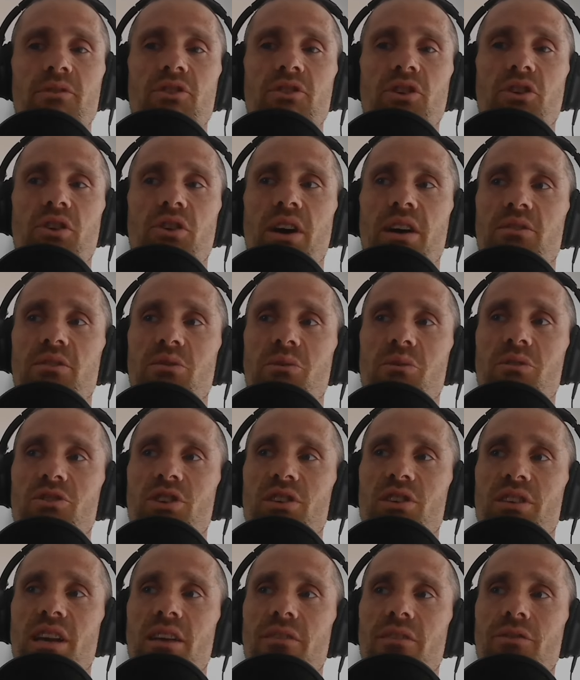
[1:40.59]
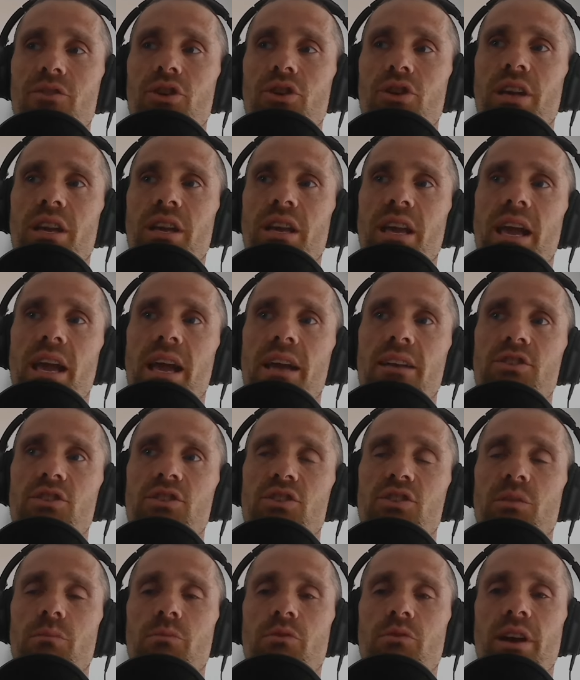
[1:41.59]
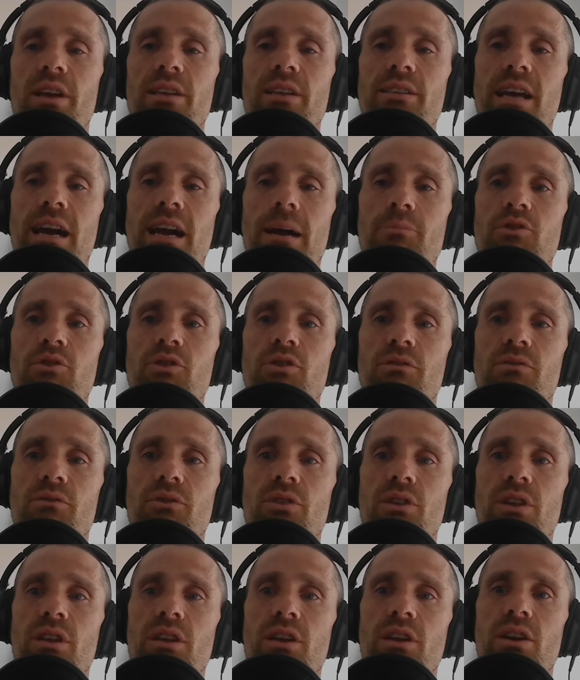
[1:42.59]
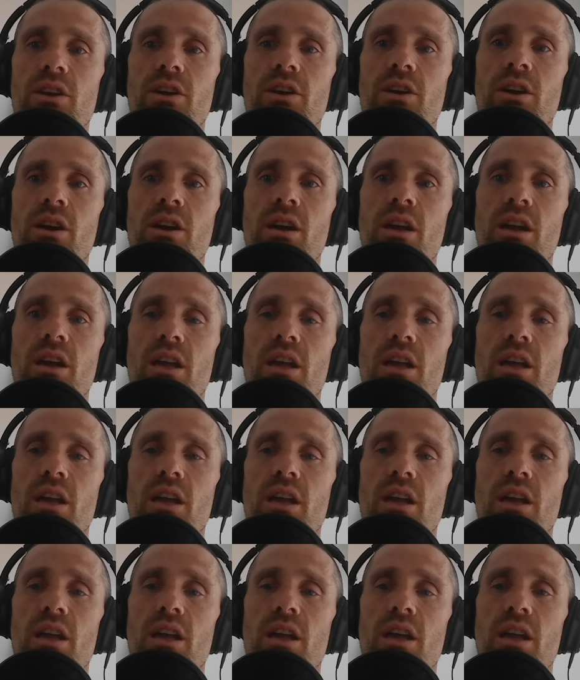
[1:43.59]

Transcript: So I was always just kind of looking at just some race options for the year.